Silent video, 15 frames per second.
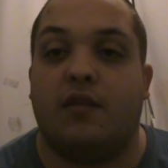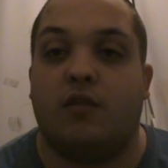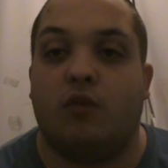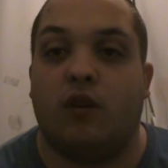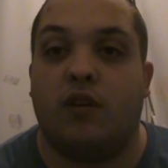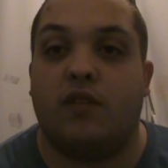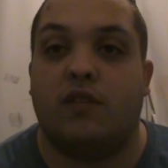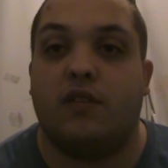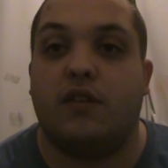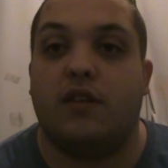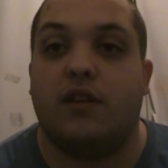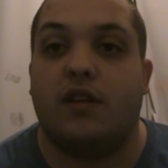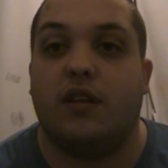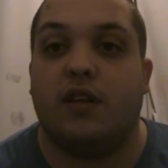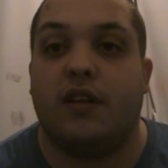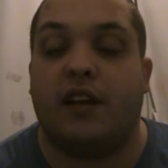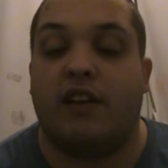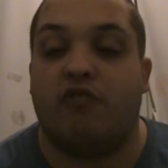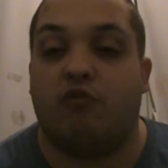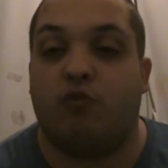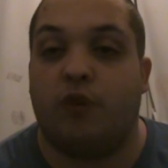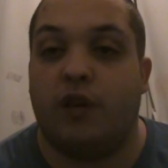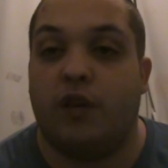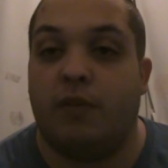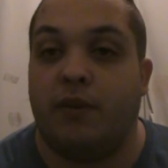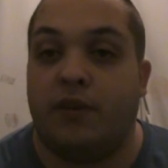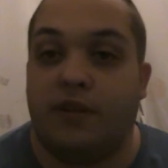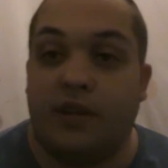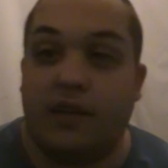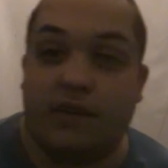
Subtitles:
was last week, but